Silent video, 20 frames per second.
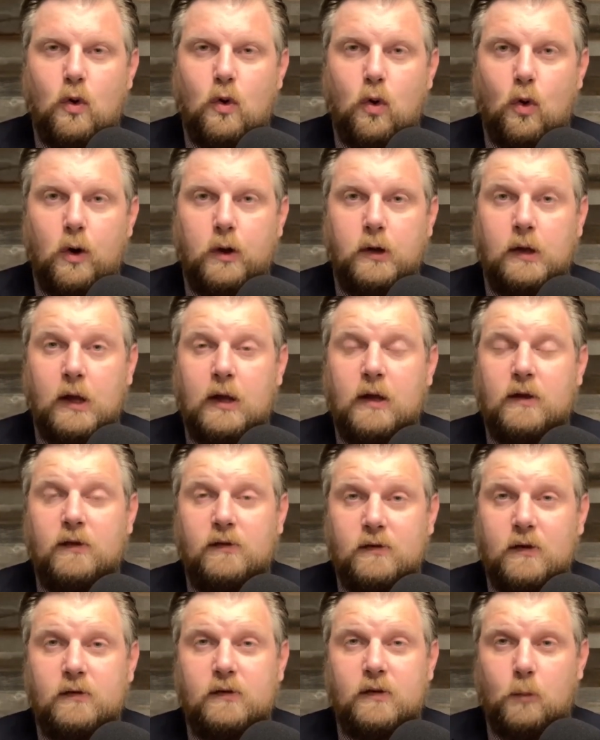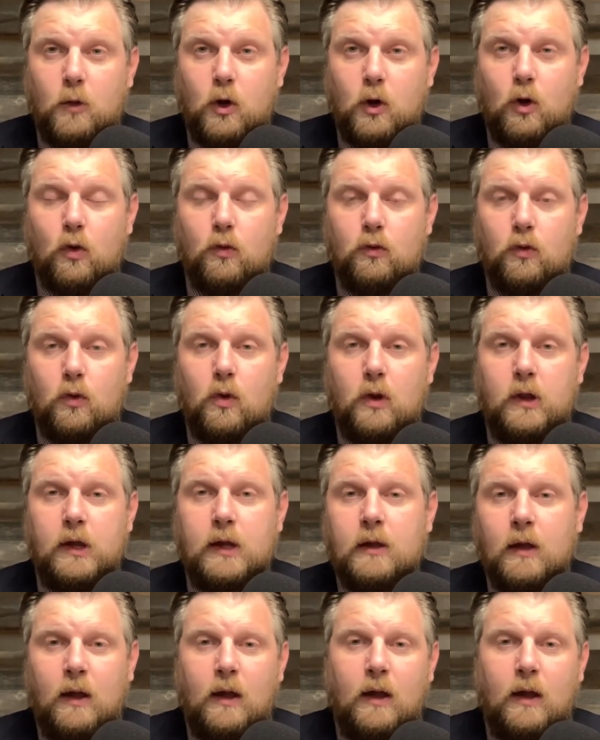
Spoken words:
court since the McGirt ruling.